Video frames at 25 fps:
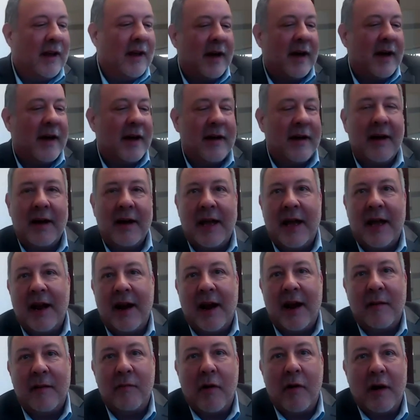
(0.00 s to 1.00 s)

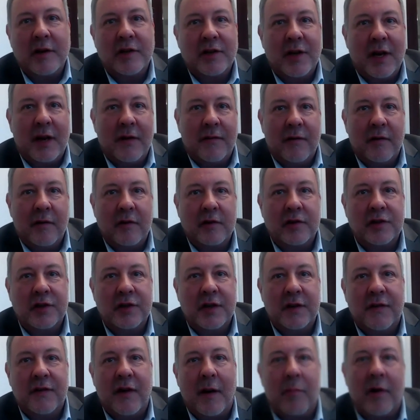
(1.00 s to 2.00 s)
Again, I'm Ron Schaefer,
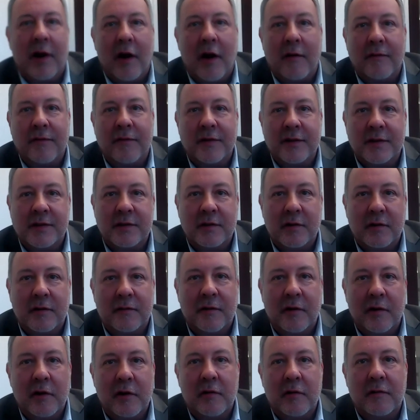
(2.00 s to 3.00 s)
Chief Operating
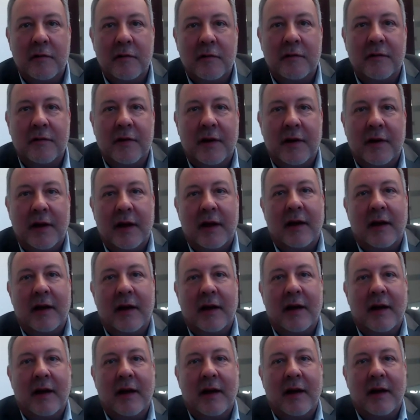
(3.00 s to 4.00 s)
Officer for
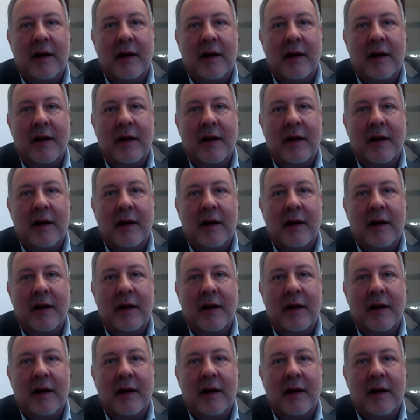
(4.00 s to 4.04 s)
Covia,